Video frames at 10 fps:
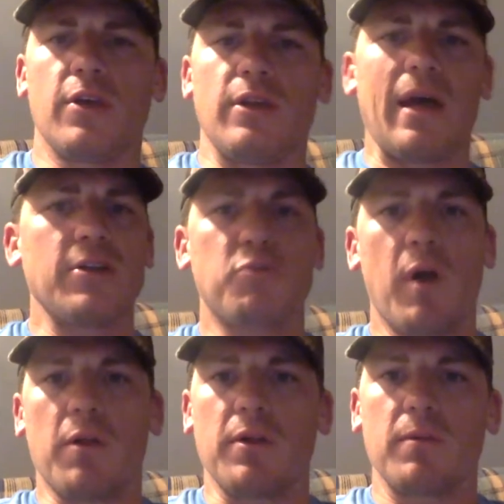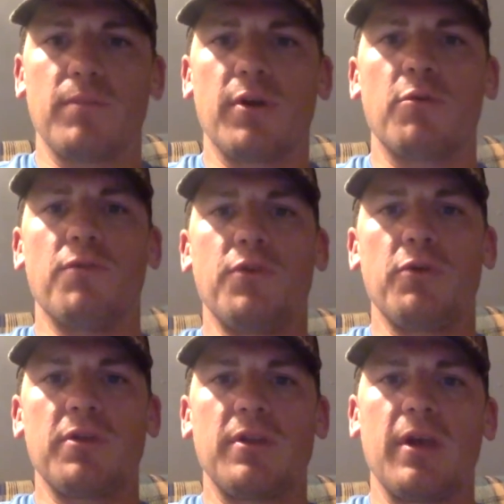Not dwelling, but
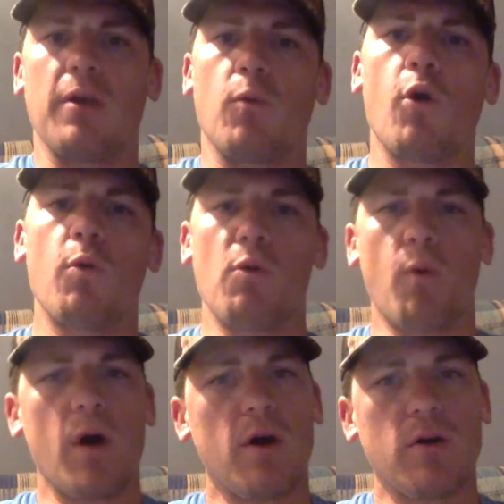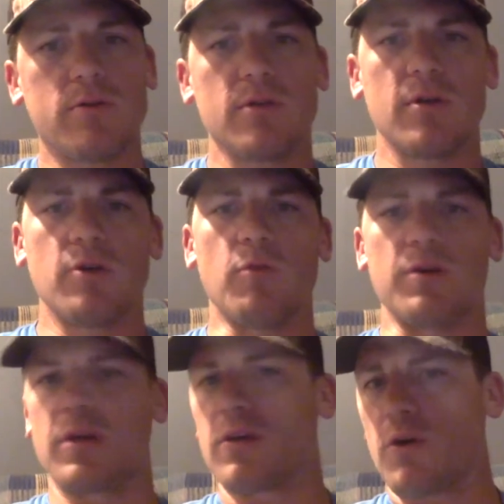reviewing the day. What went well, what
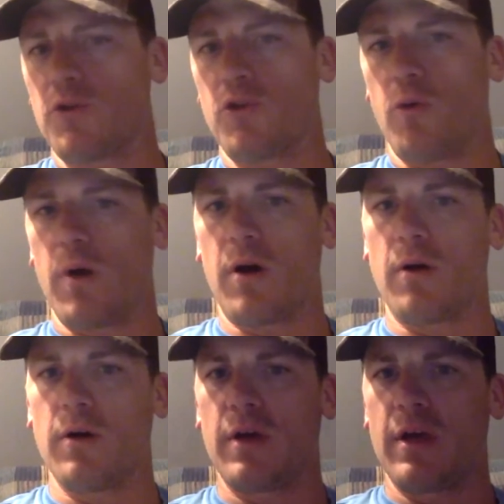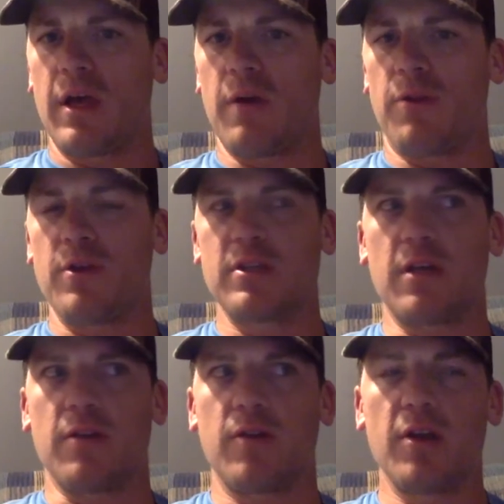didn't go so well, and when things
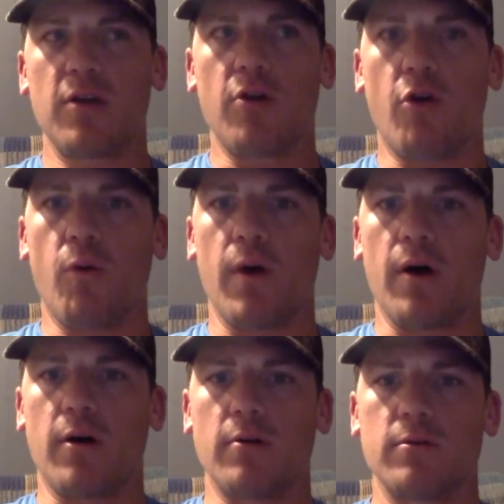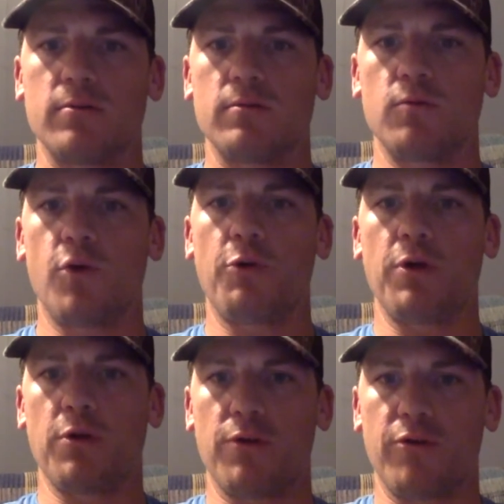that didn't go well, what do we
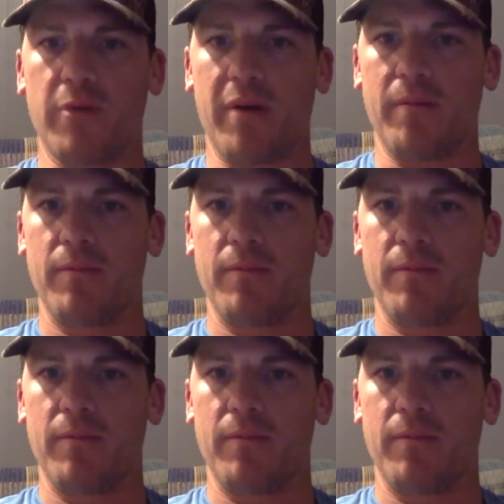learn from them?